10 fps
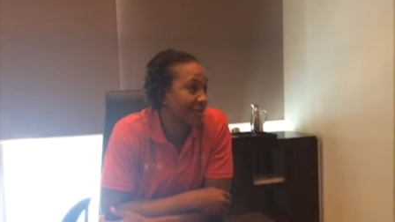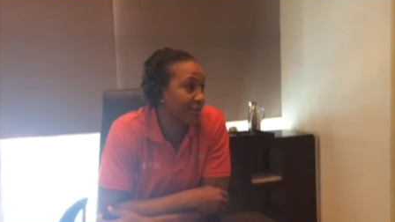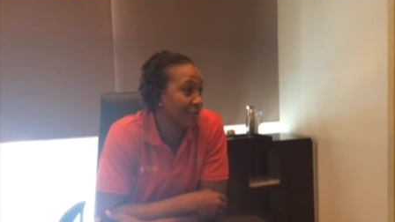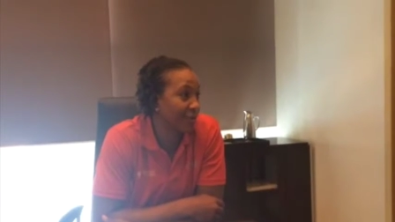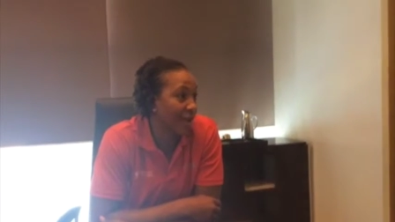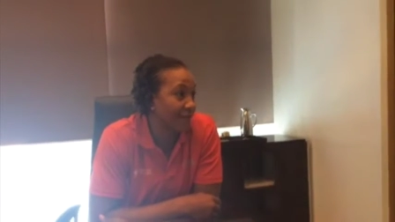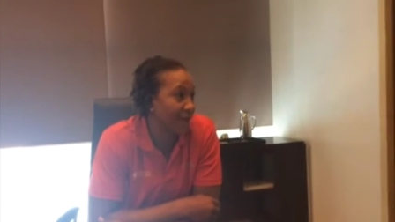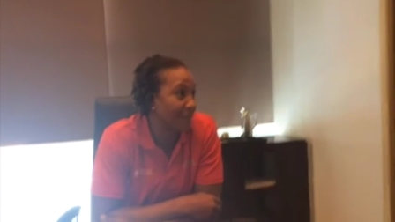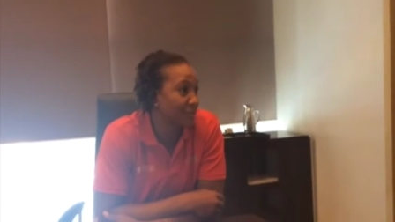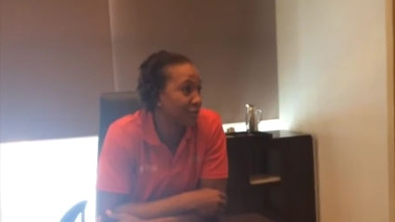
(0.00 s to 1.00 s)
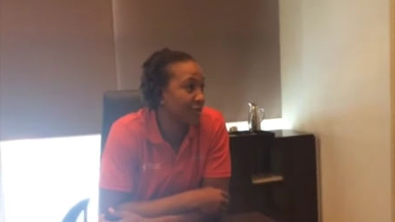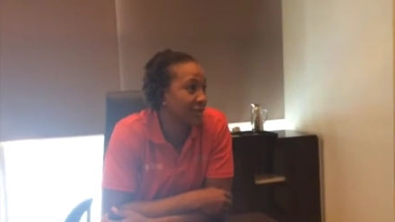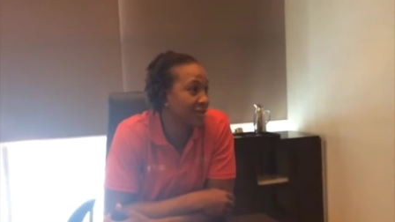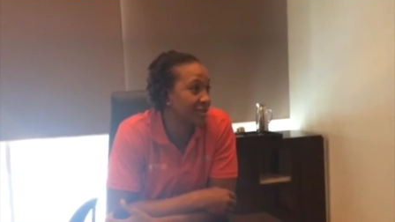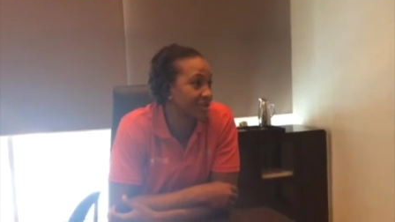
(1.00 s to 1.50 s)
you know, have the
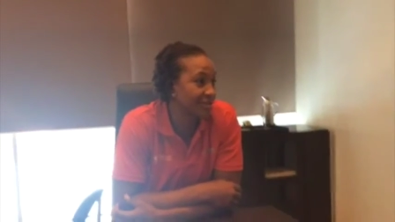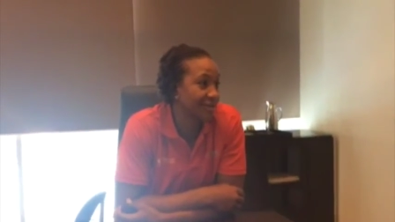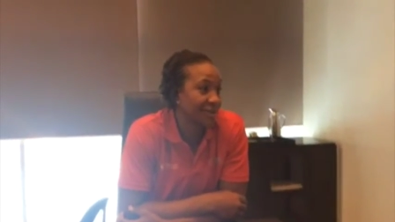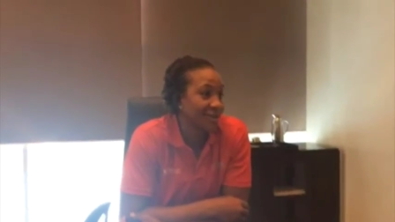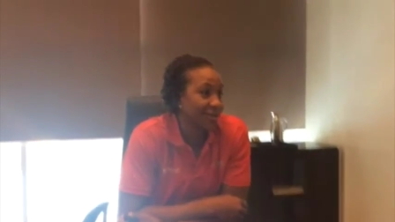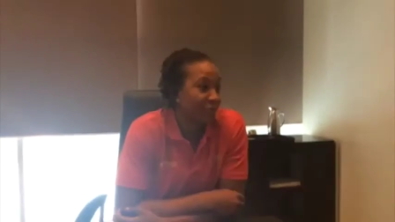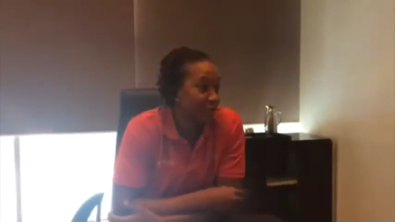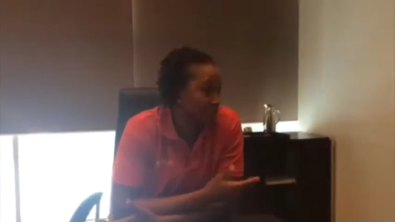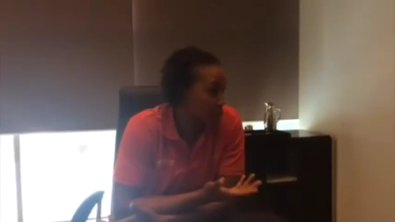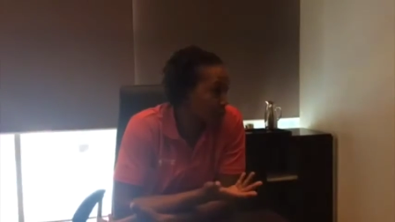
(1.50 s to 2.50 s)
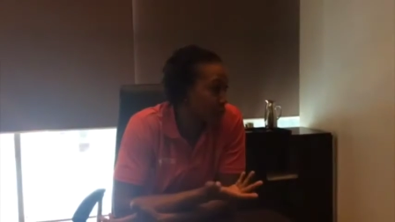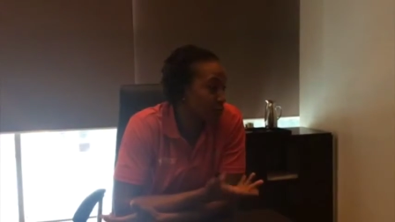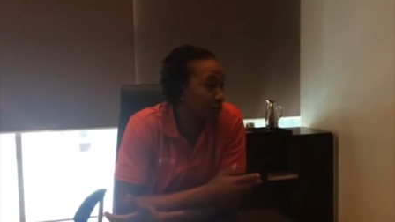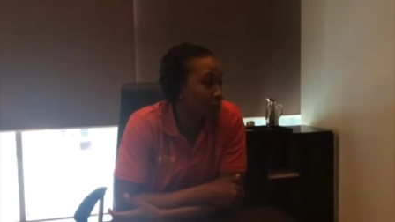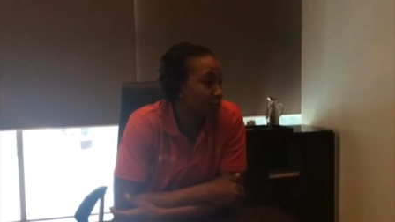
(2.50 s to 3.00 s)
opportunity to reach their
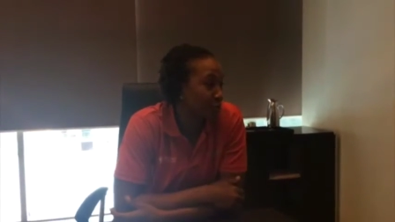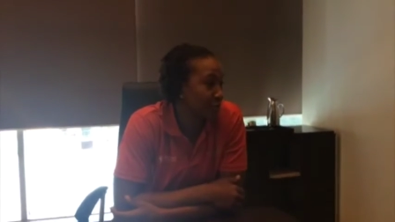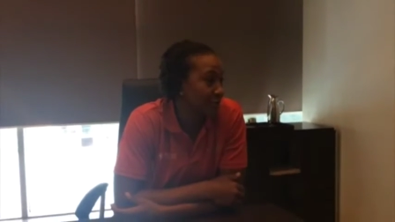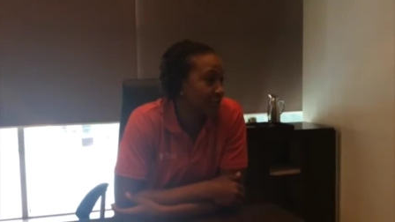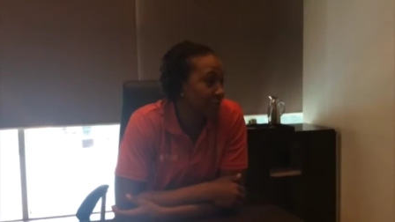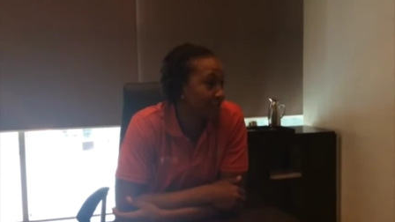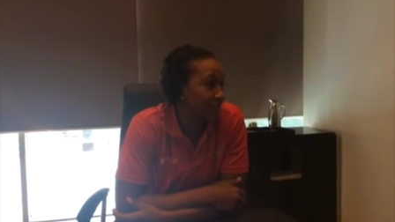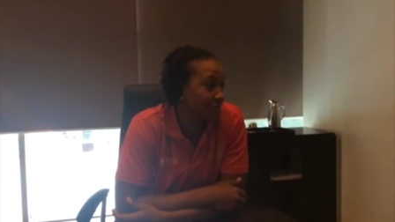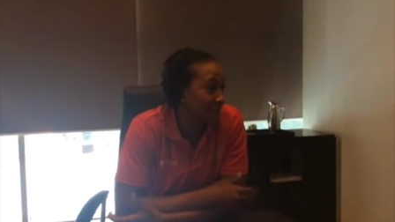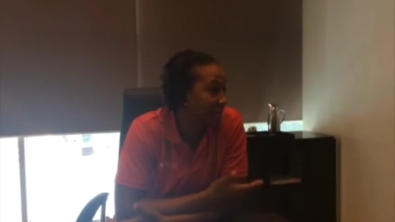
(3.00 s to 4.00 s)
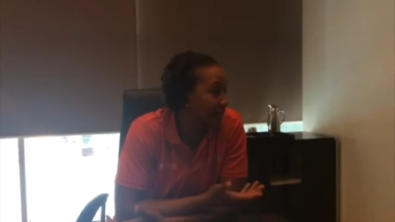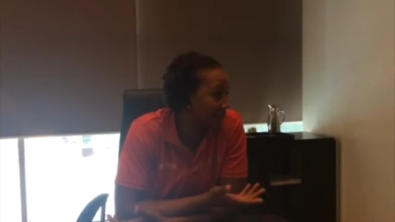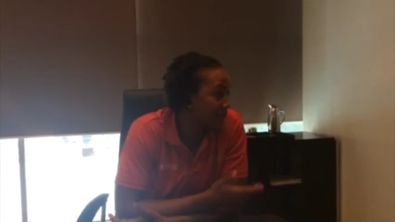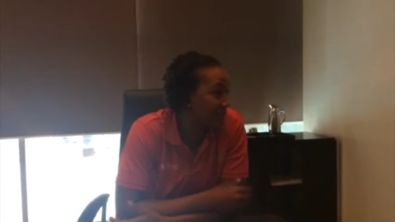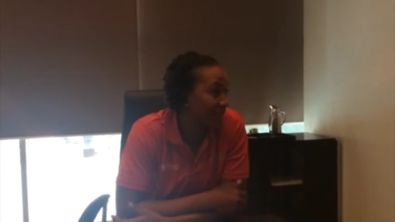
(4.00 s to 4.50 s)
goal, which is being in the
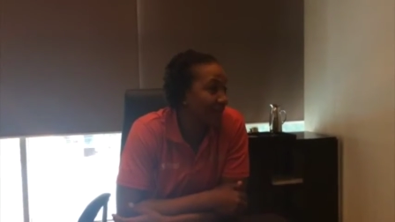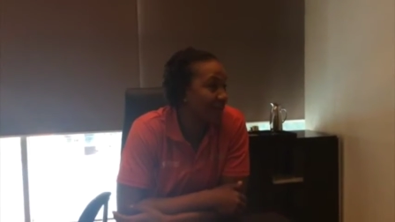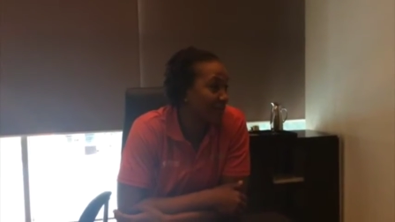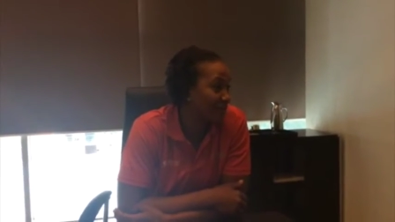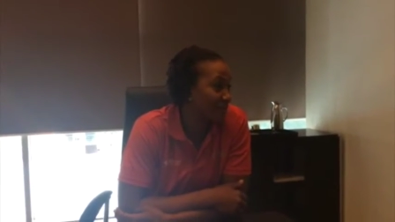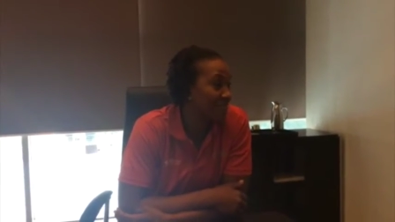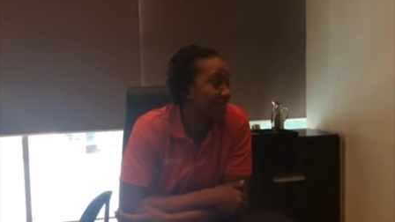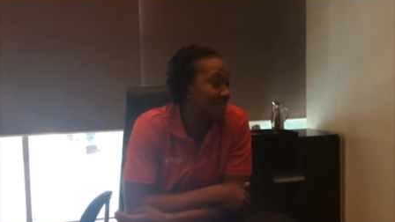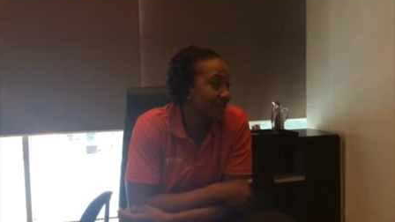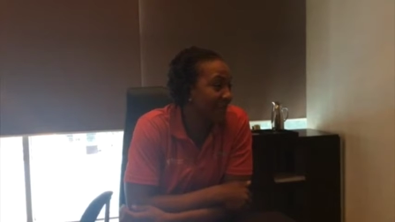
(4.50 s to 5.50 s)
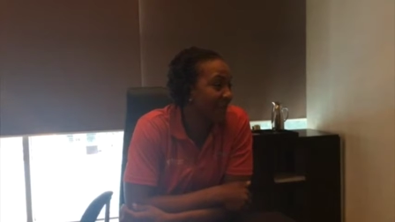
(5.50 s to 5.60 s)
NBA or the WNBA.